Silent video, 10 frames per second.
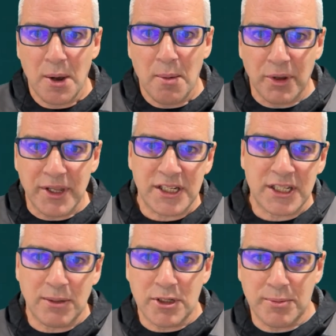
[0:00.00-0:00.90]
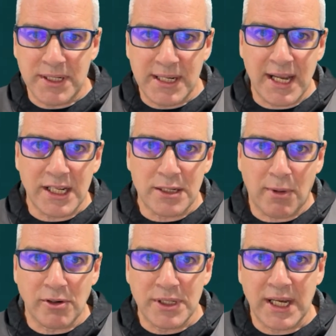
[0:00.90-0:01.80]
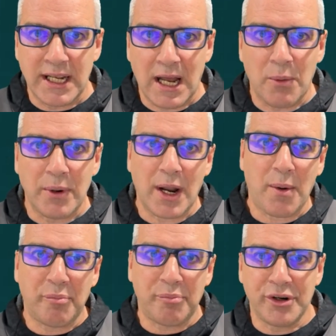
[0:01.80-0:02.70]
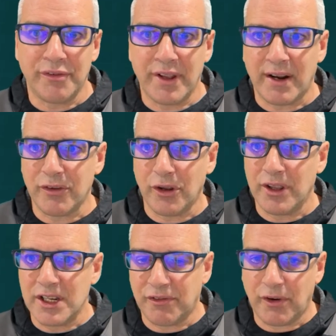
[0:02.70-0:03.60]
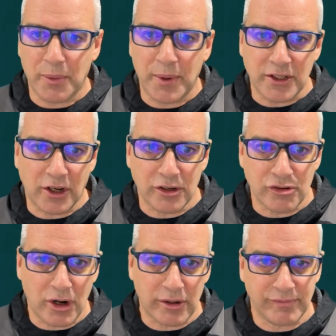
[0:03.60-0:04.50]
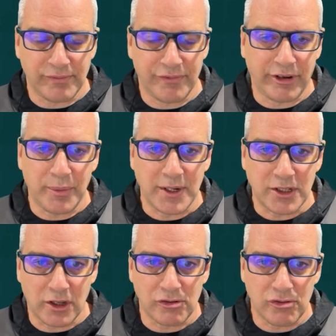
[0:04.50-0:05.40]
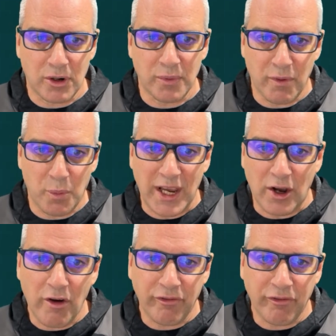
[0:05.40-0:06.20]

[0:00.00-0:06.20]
But this seems to be set into my routine now. Now I've proved that I've done this 4 weeks on the trot, 3 weeks on the trot with a week off.